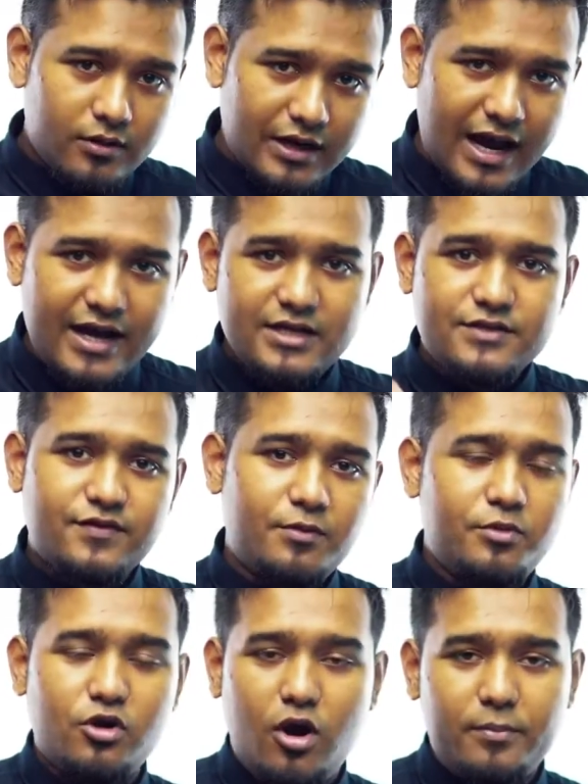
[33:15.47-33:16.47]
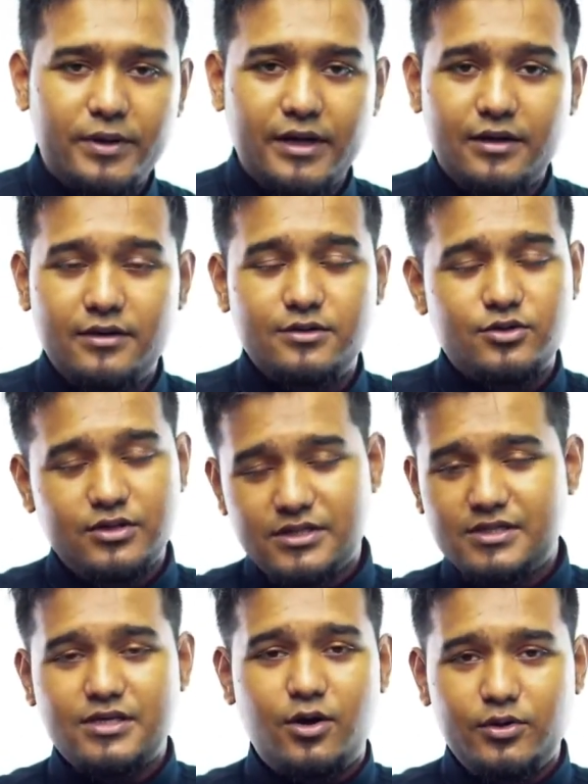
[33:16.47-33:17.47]
clients from your competitors. So this
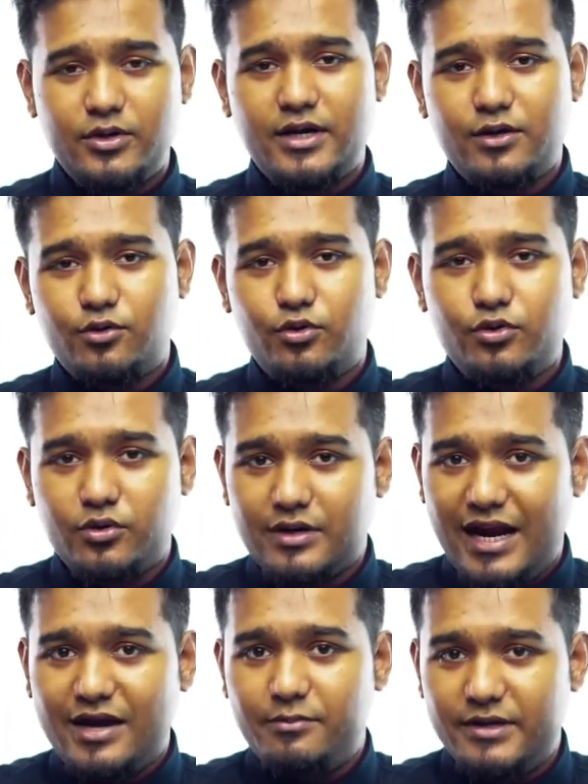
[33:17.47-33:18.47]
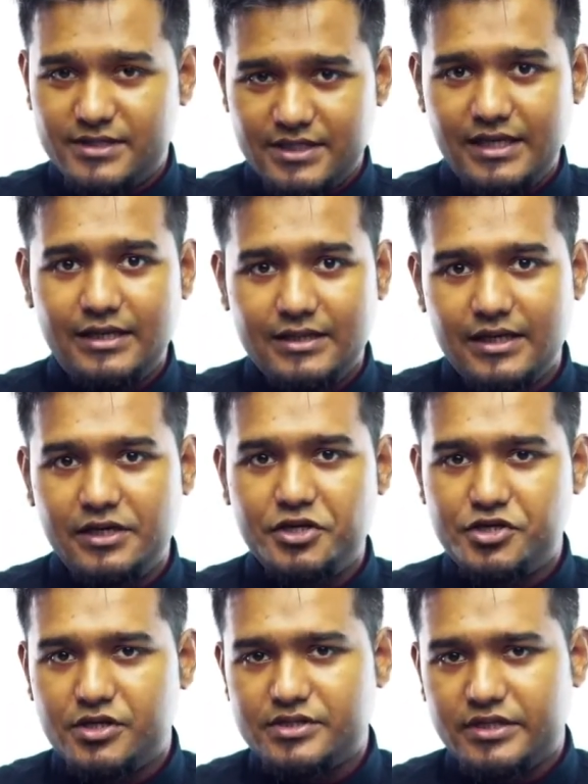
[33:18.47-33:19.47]
is how you can grow your client base in the
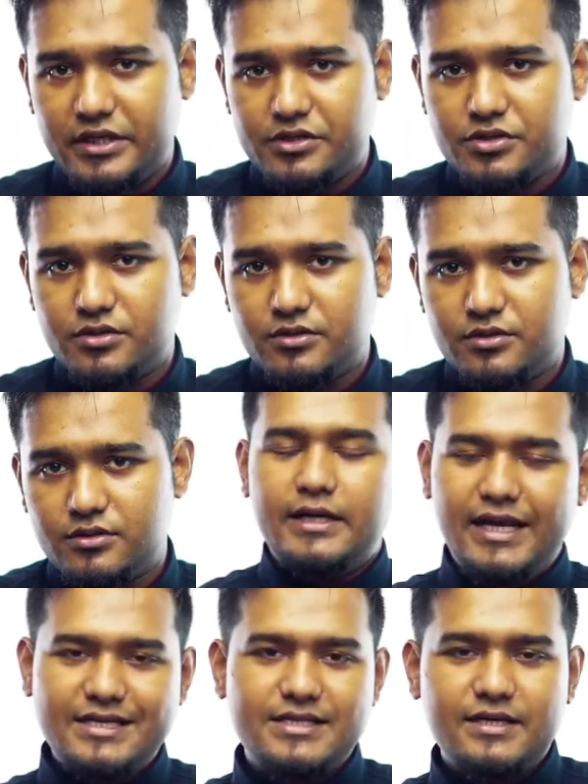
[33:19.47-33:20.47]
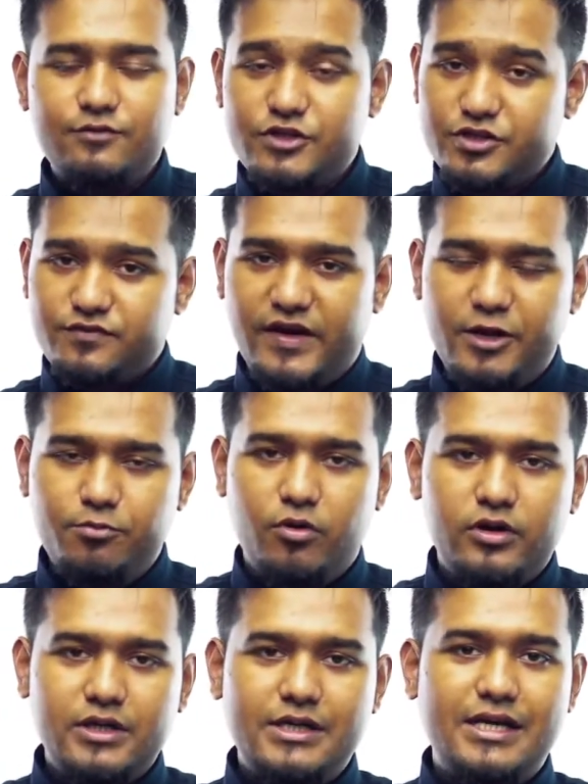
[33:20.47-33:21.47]
initial stage. Next thing which is very
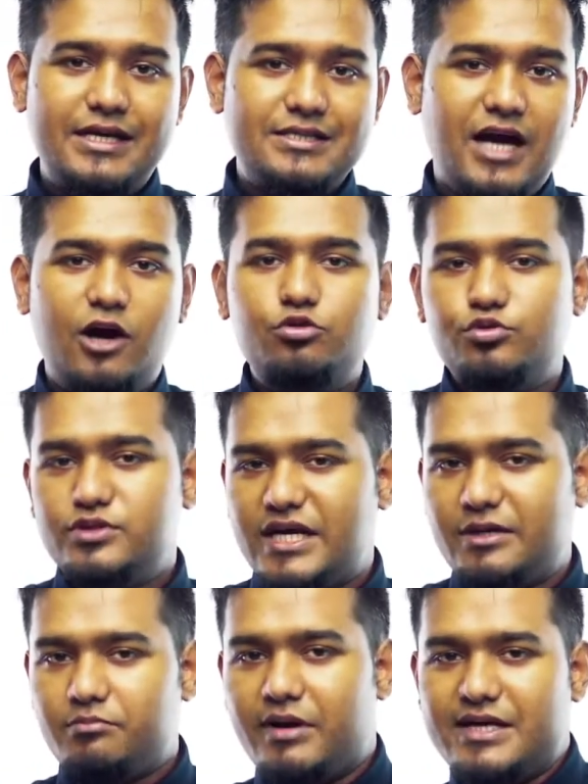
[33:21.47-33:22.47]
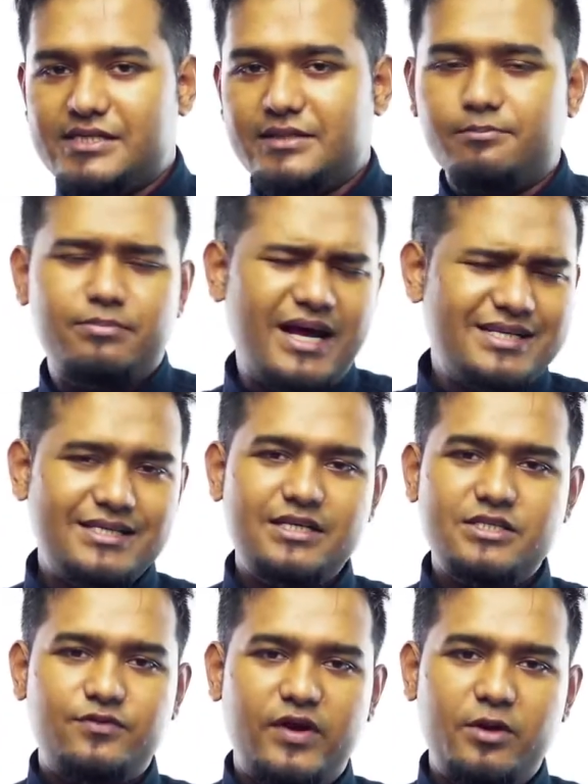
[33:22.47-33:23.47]
important is how to set pricing.
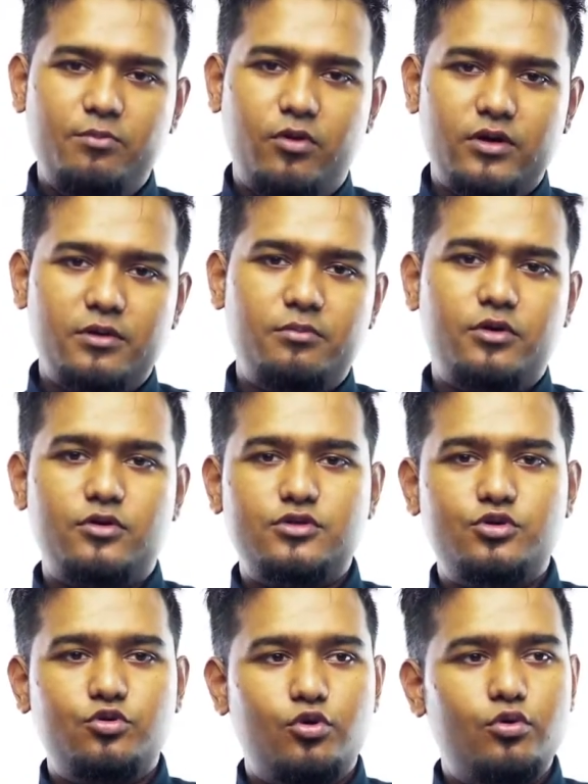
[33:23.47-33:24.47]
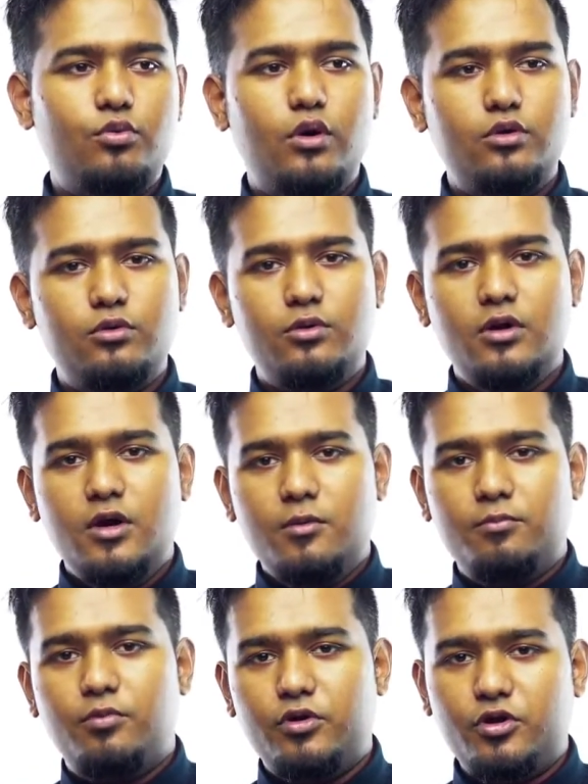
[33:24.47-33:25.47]
Pricing is very important because you don't want to
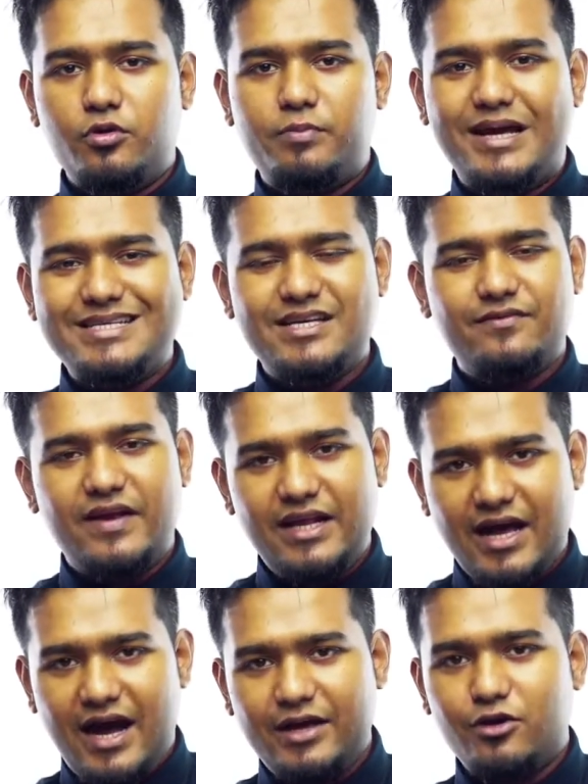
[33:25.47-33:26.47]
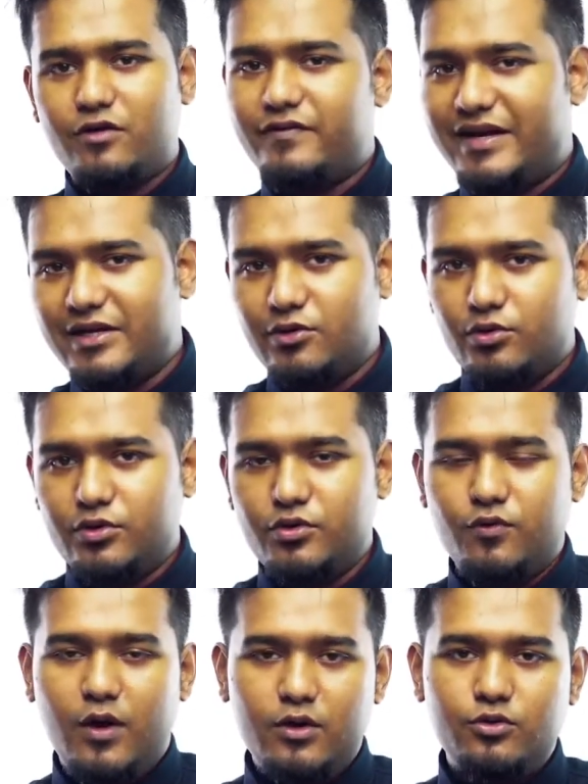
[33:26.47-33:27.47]
put your pricing very high or very low.
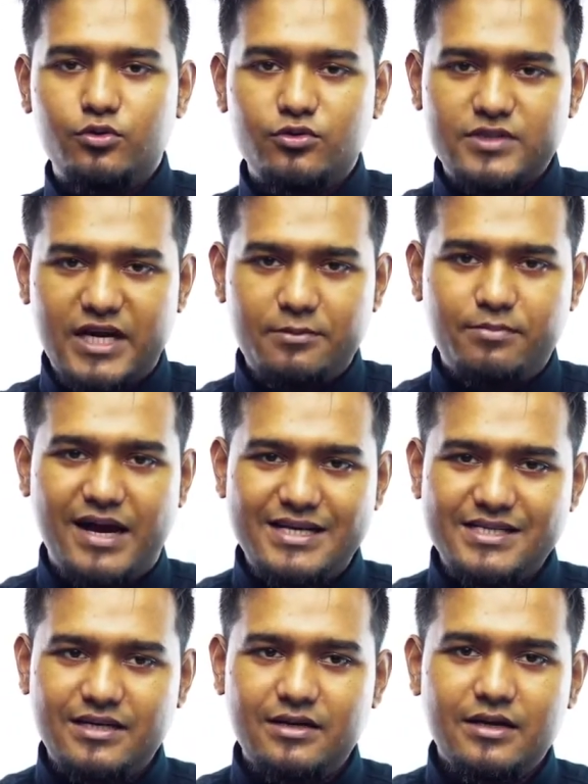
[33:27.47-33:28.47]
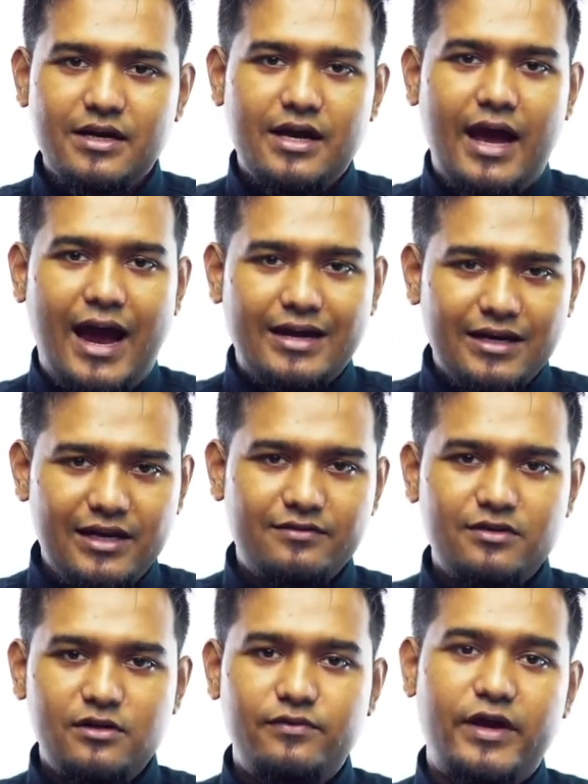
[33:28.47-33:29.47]
You want to set pricing at a
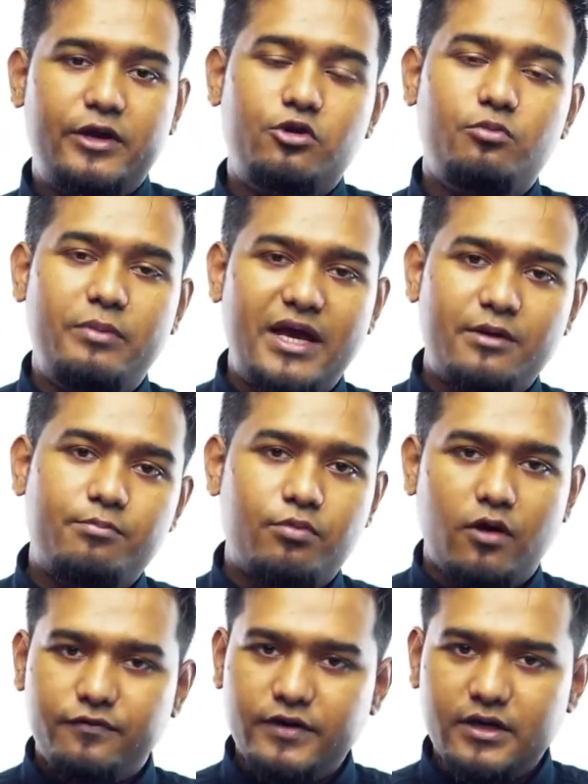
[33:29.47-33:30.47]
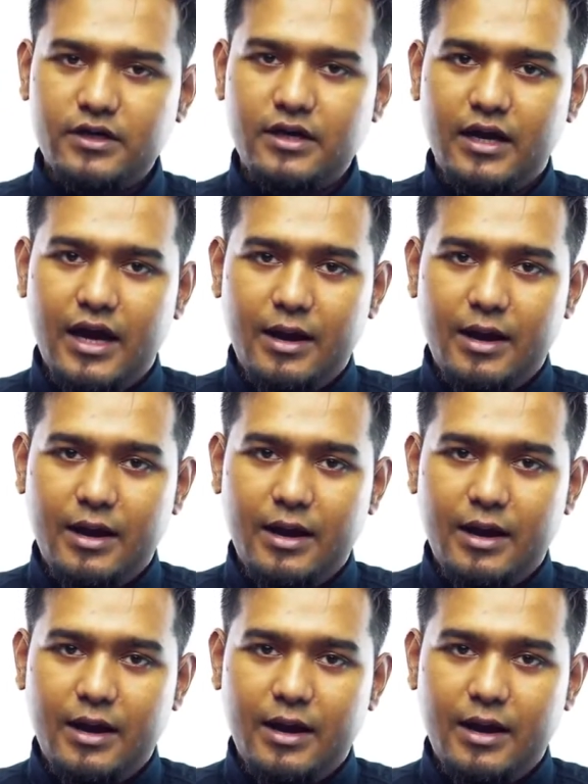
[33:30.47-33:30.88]
level where you make profit,